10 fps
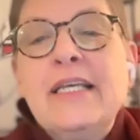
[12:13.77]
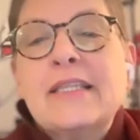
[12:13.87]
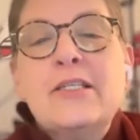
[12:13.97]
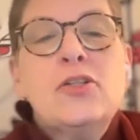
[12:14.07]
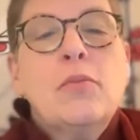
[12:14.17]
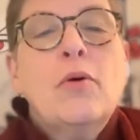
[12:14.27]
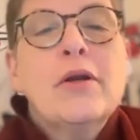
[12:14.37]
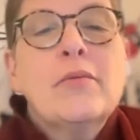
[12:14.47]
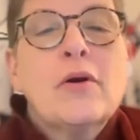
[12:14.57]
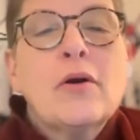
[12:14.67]
this is the
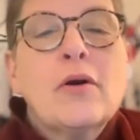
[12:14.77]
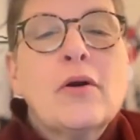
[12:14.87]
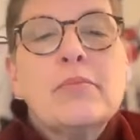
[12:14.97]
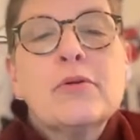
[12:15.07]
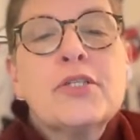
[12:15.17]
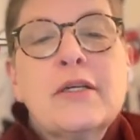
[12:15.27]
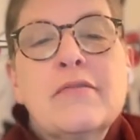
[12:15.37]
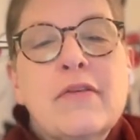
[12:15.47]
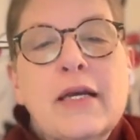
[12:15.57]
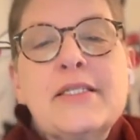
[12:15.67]
point where all that bullshit
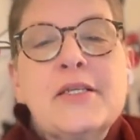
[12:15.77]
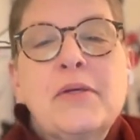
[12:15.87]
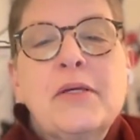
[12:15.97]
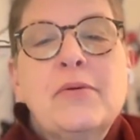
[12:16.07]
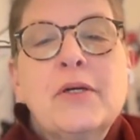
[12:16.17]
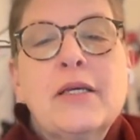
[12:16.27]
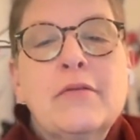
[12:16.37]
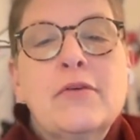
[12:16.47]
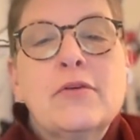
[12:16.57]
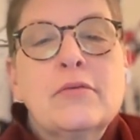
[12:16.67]
advice that people
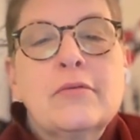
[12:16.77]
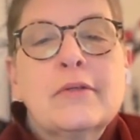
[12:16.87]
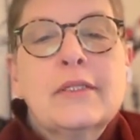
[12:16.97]
give you,